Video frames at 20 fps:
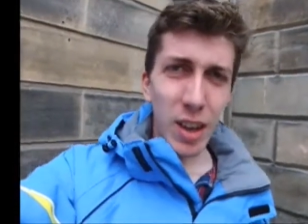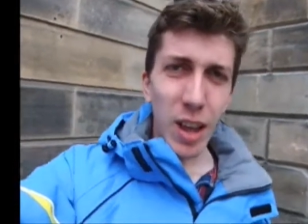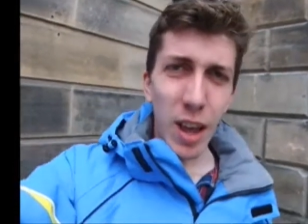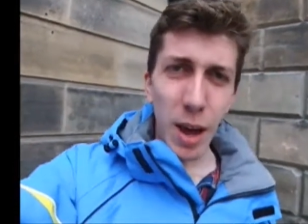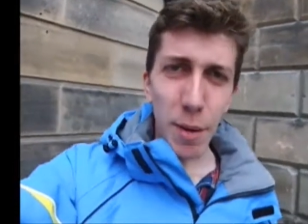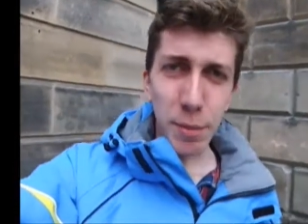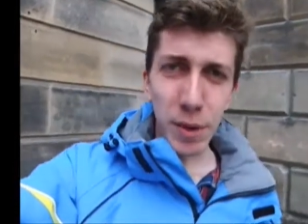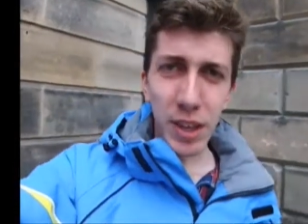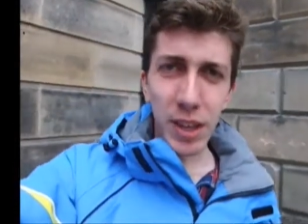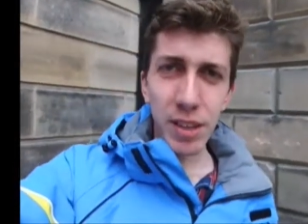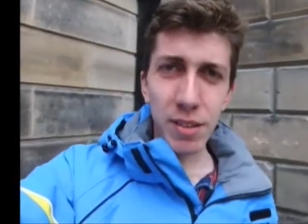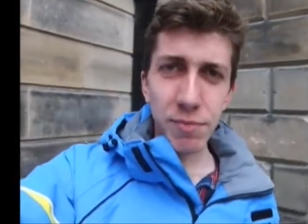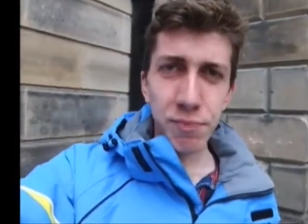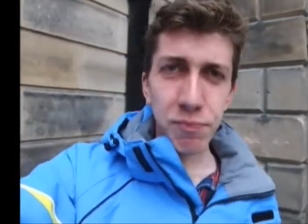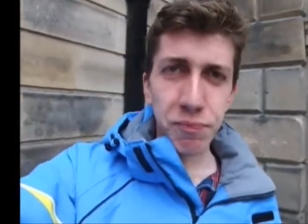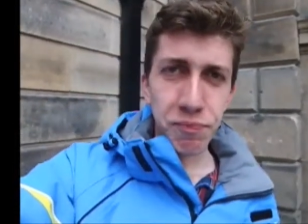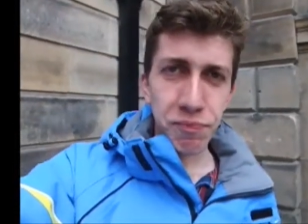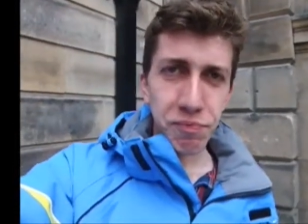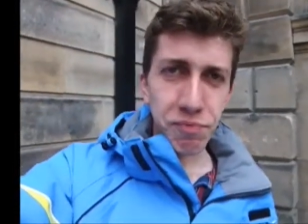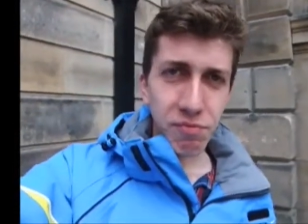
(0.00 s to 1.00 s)
I mean,
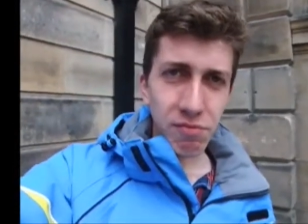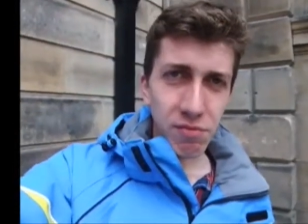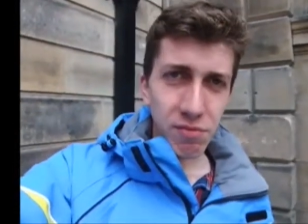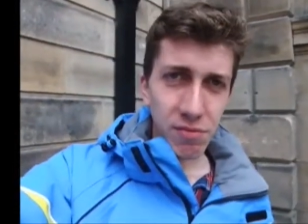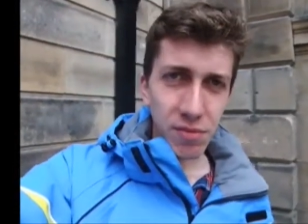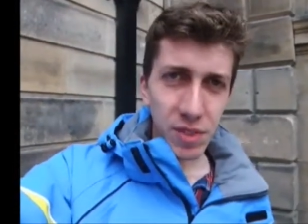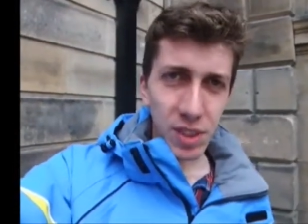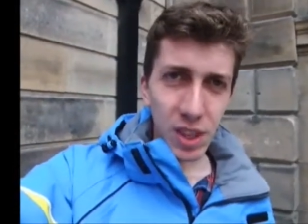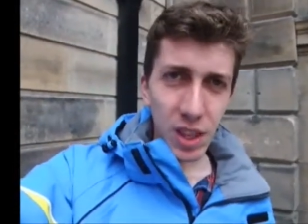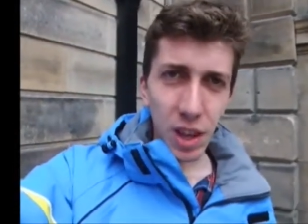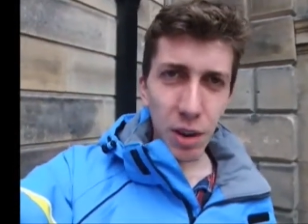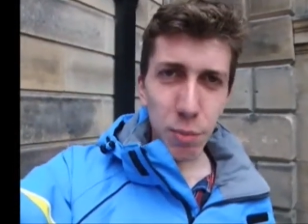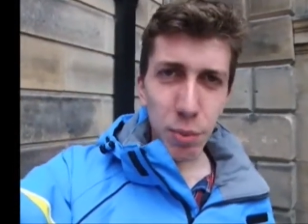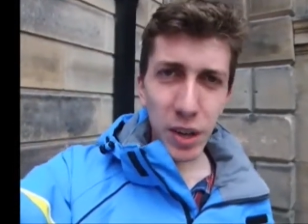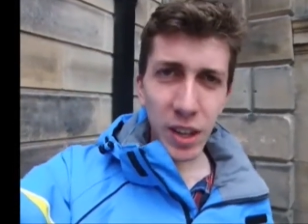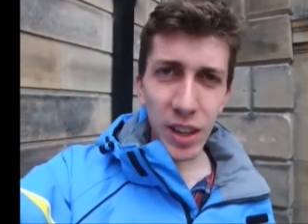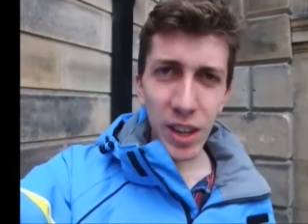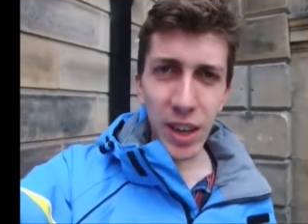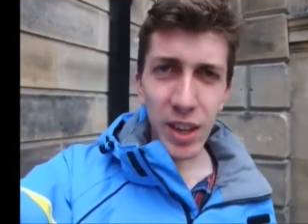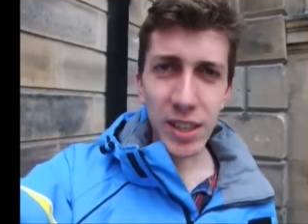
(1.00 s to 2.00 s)
I've been
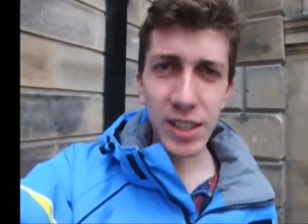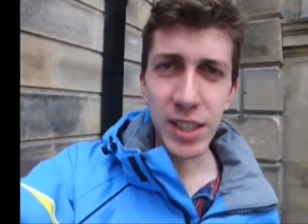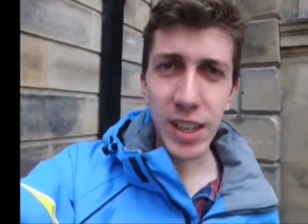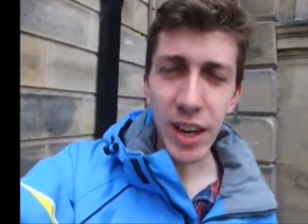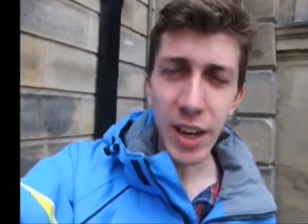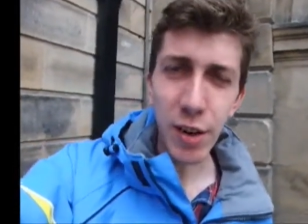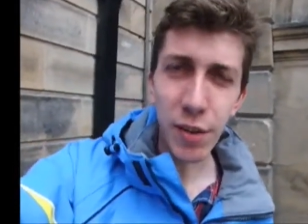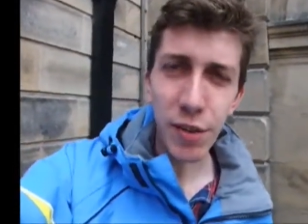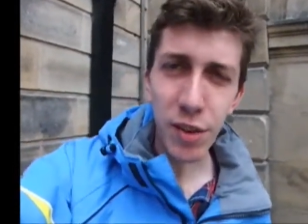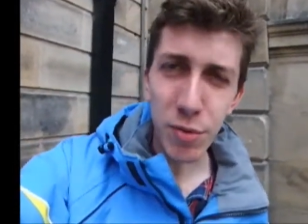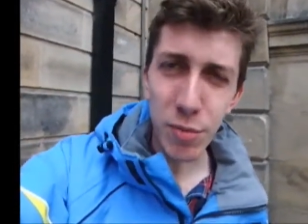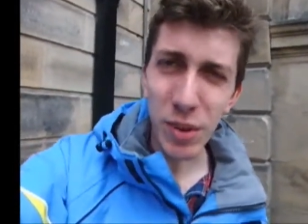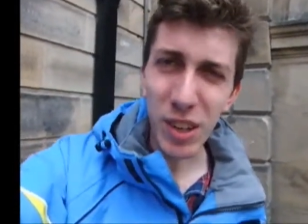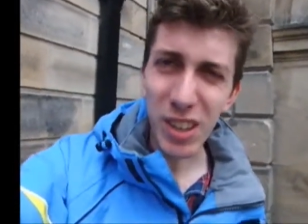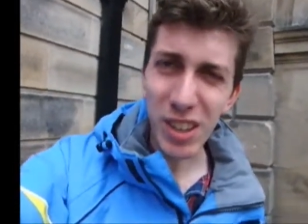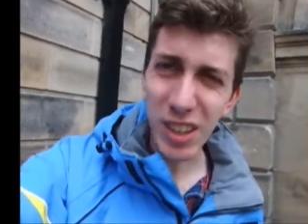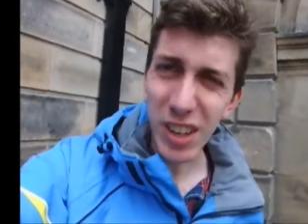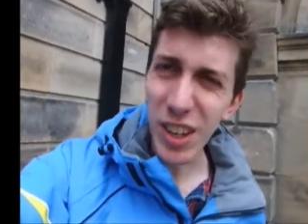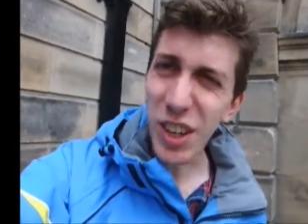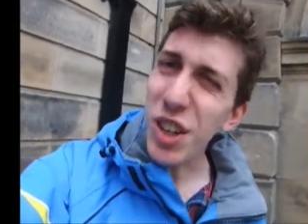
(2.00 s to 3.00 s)
in Lancaster now a few
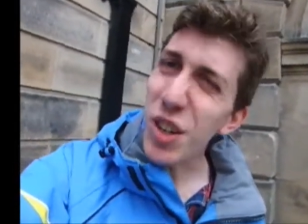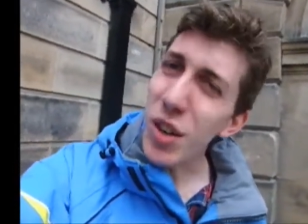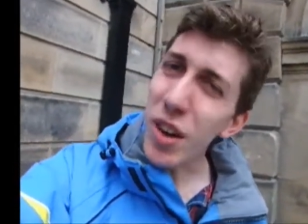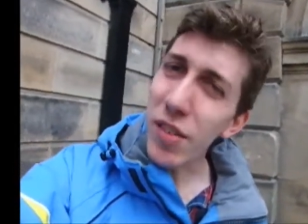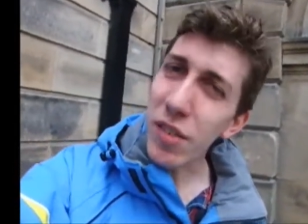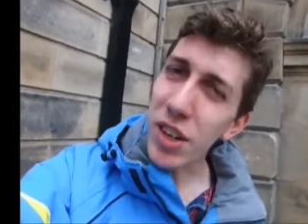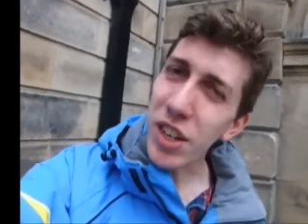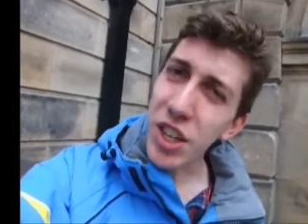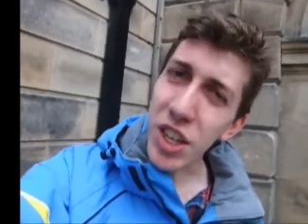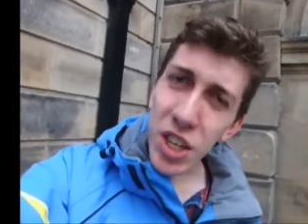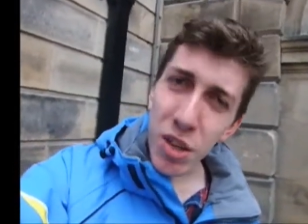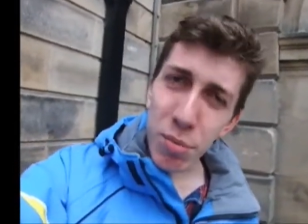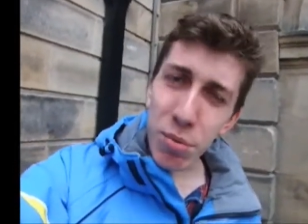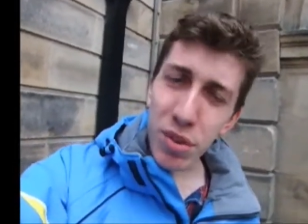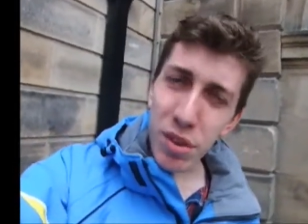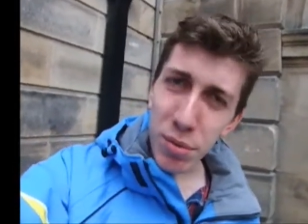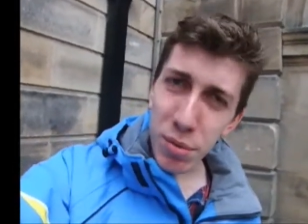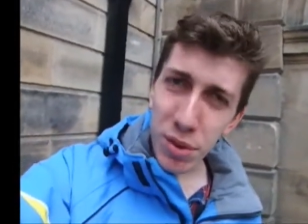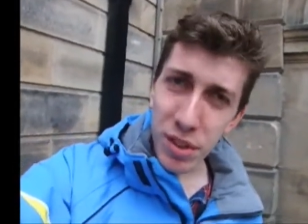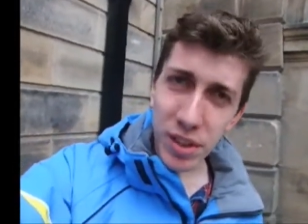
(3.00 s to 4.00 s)
months, and I do have a deeper
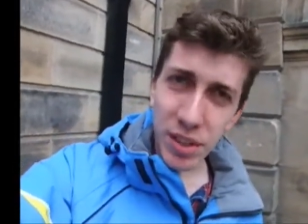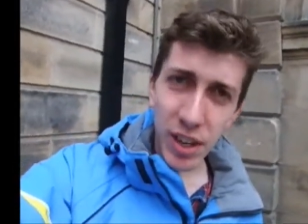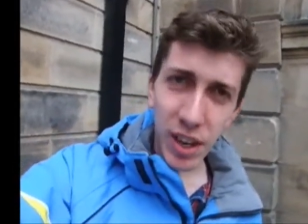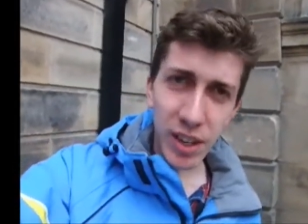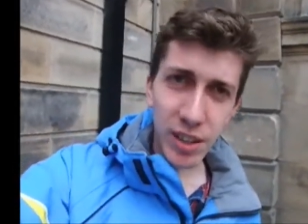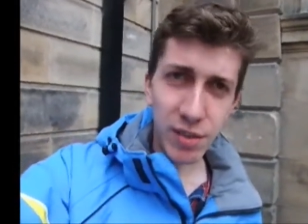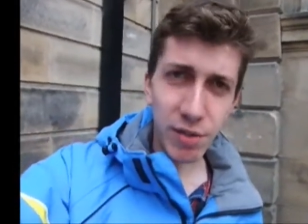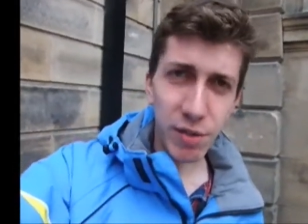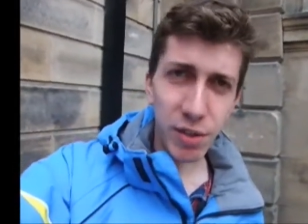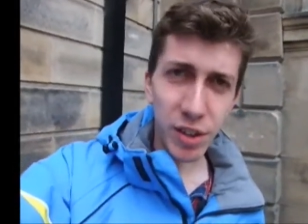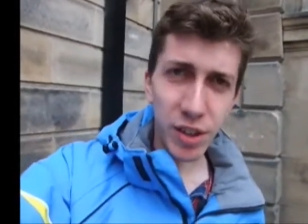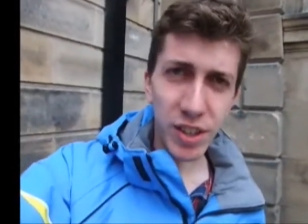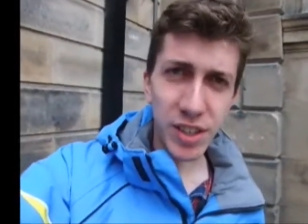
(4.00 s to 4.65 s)
appreciation for the